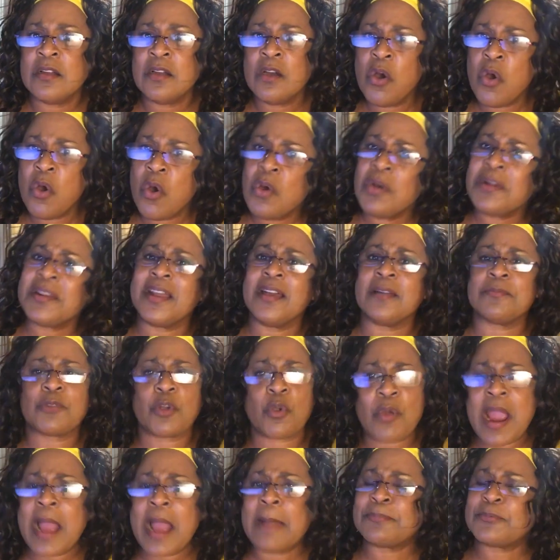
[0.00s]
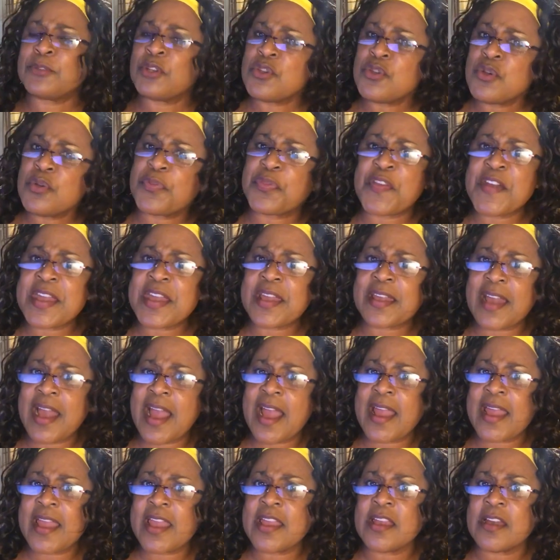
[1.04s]
Who the crap do you think
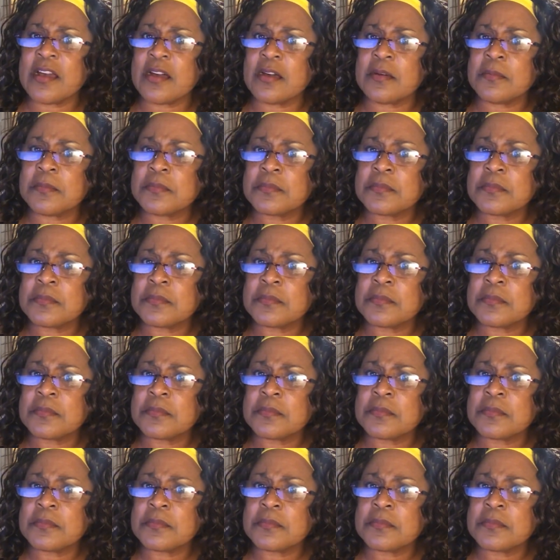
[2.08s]
I am?